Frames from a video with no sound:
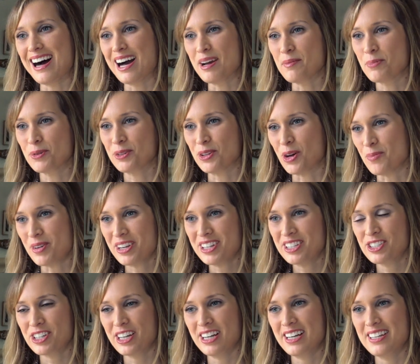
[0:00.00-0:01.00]
I'm Paloma
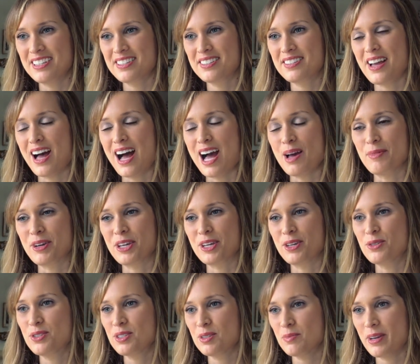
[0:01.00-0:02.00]
Contreras. I'm a
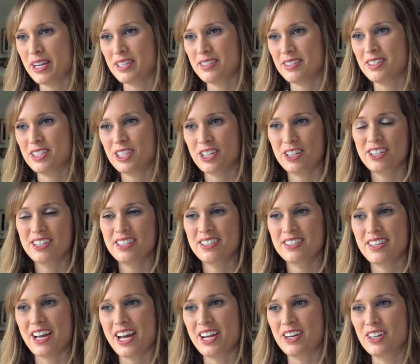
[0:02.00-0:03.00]
Houston based interior
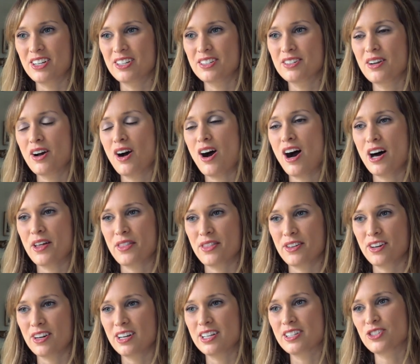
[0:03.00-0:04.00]
designer,
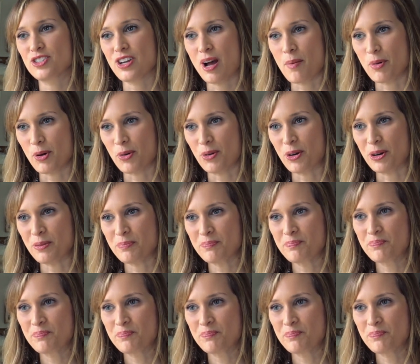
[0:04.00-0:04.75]
author, and shop owner.